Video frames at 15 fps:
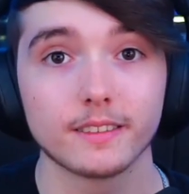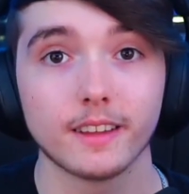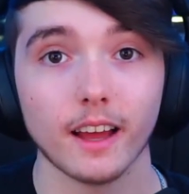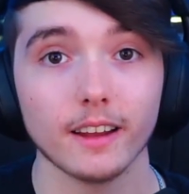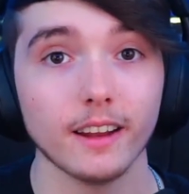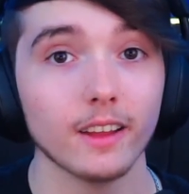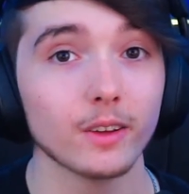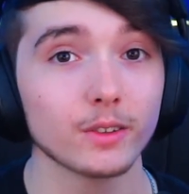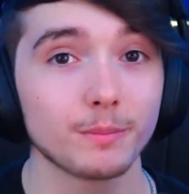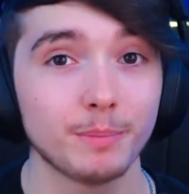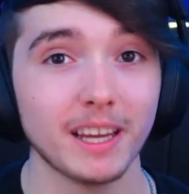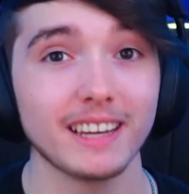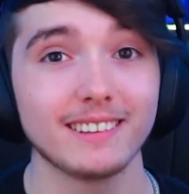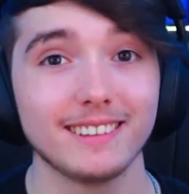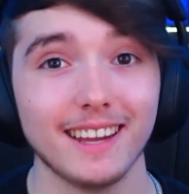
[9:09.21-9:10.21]
Another
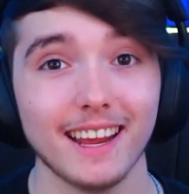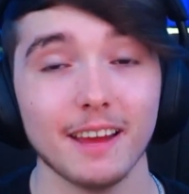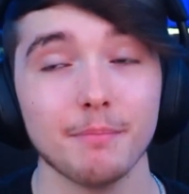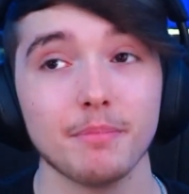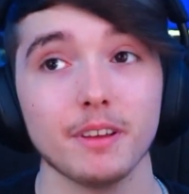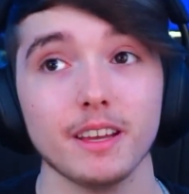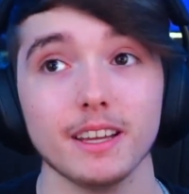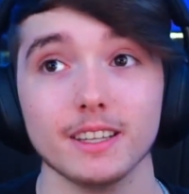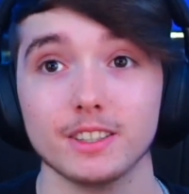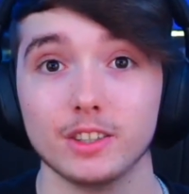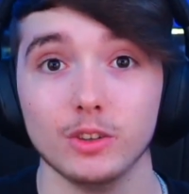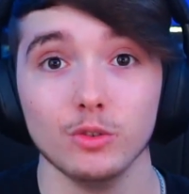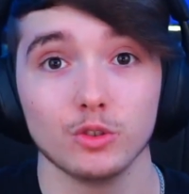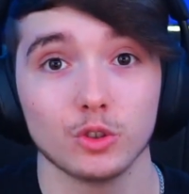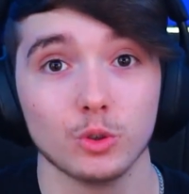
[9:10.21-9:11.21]
big tip is
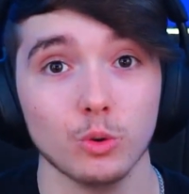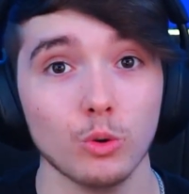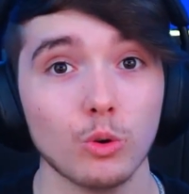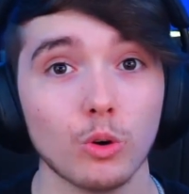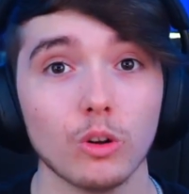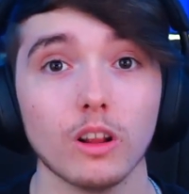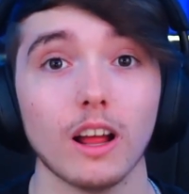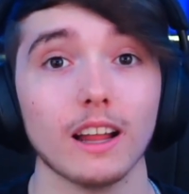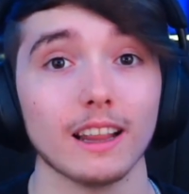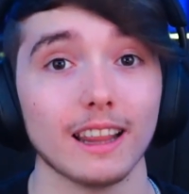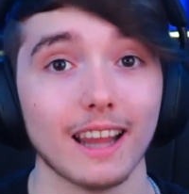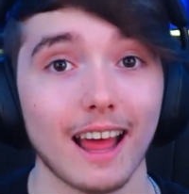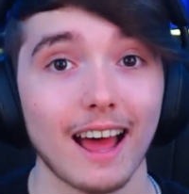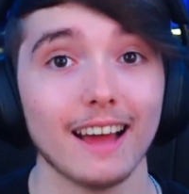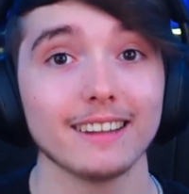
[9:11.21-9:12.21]
use Google a
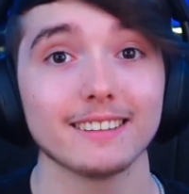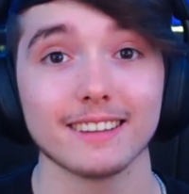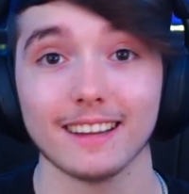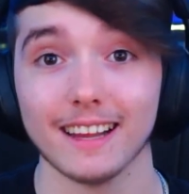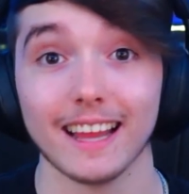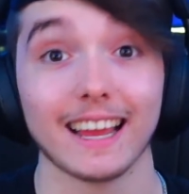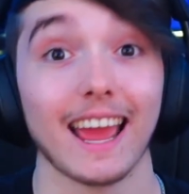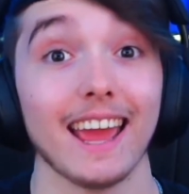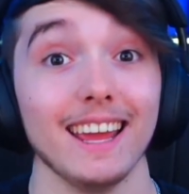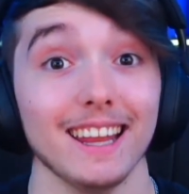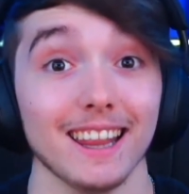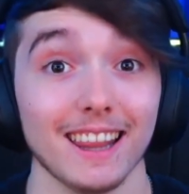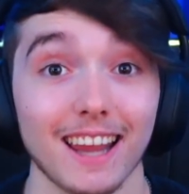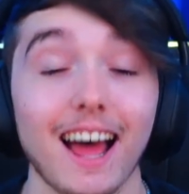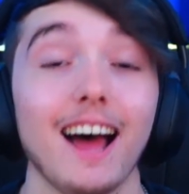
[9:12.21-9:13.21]
lot, like a
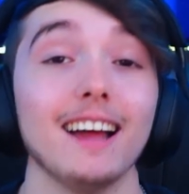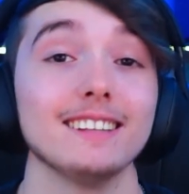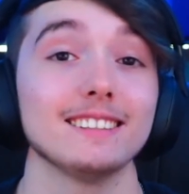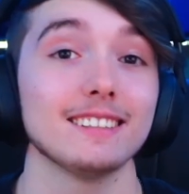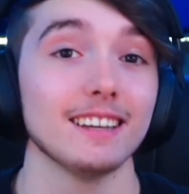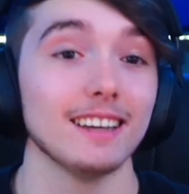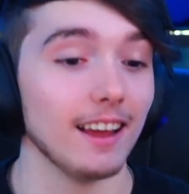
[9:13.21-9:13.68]
lot.